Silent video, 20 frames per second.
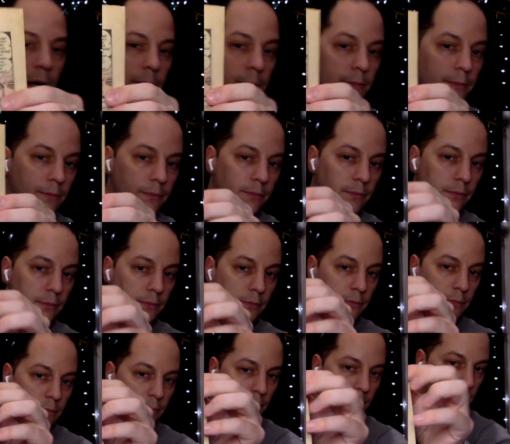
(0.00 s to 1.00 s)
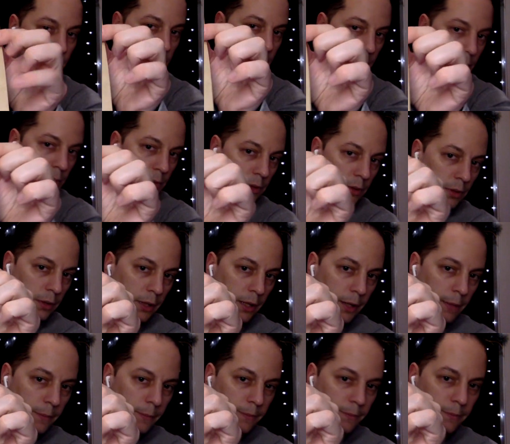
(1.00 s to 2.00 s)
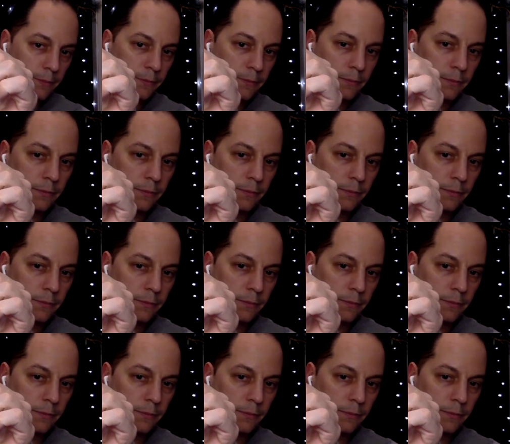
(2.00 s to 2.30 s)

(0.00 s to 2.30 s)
pop. Look at that.